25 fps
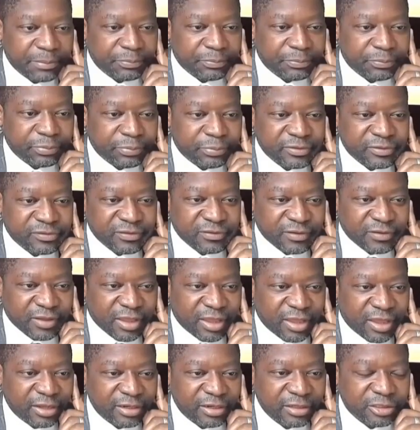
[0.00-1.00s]
puts us
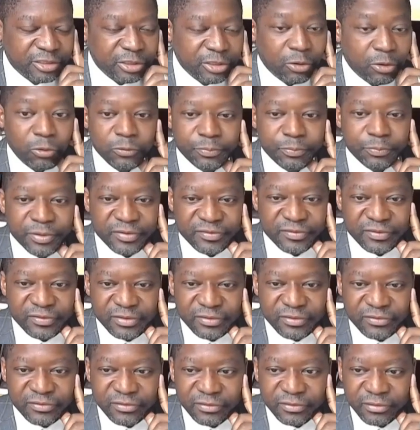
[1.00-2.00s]
on to old
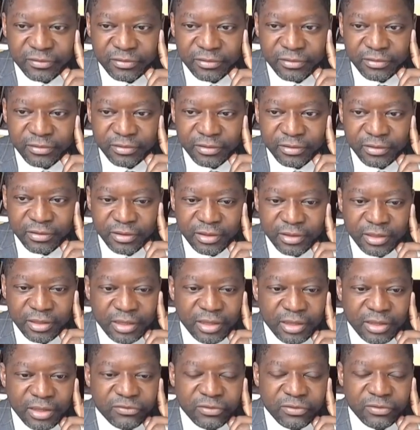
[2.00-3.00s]
business.
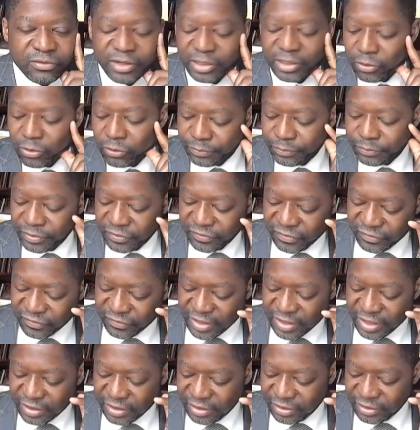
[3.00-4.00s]
Is there any old business
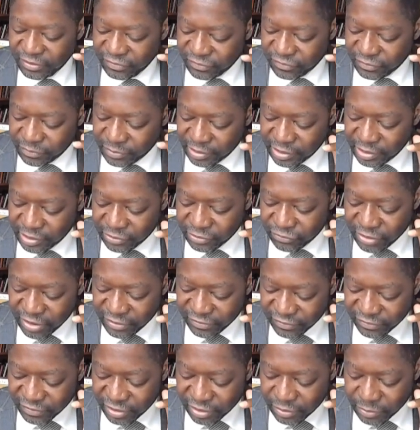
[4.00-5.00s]
that needs to be
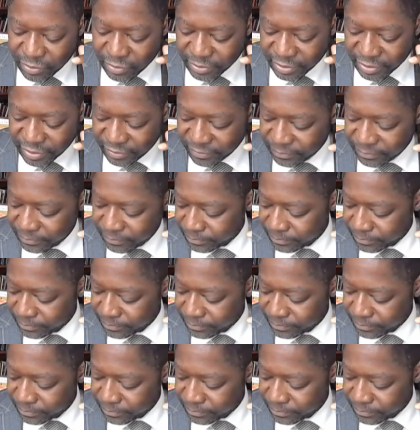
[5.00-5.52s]
addressed at the moment?